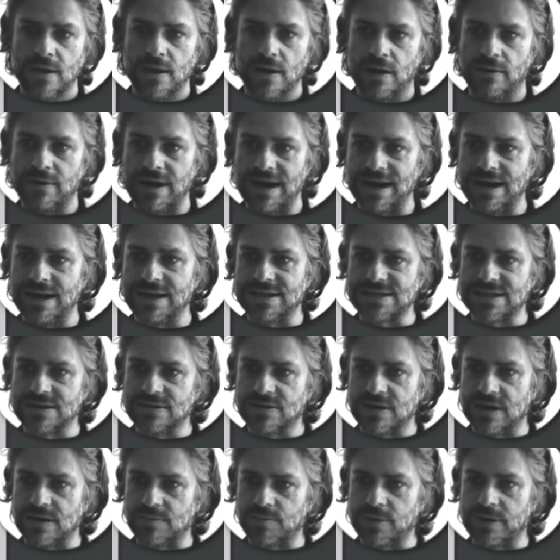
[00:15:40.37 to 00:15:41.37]
All right, let's
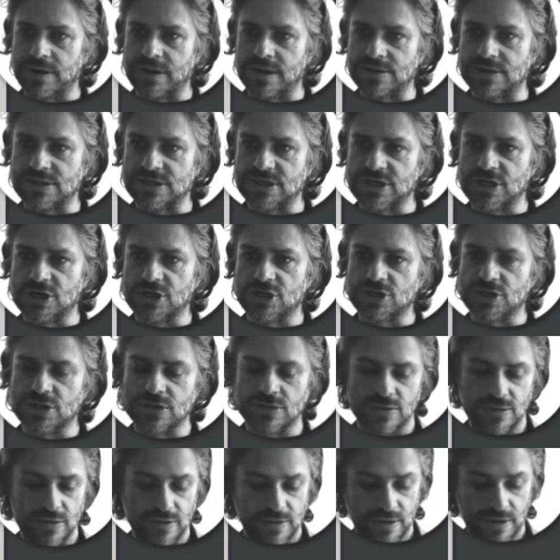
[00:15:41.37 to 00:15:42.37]
look at
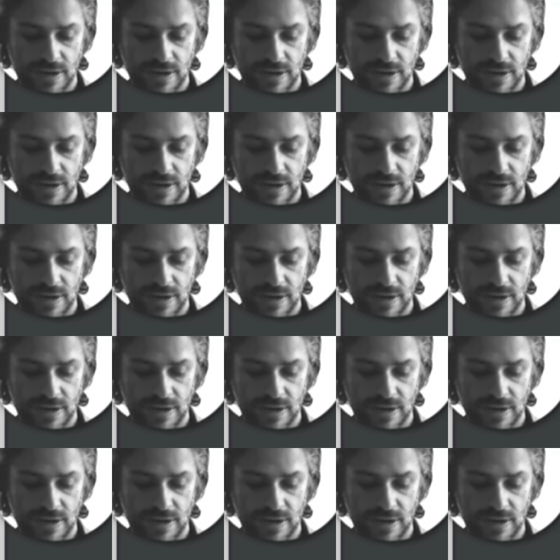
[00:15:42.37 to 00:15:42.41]
pronunciation.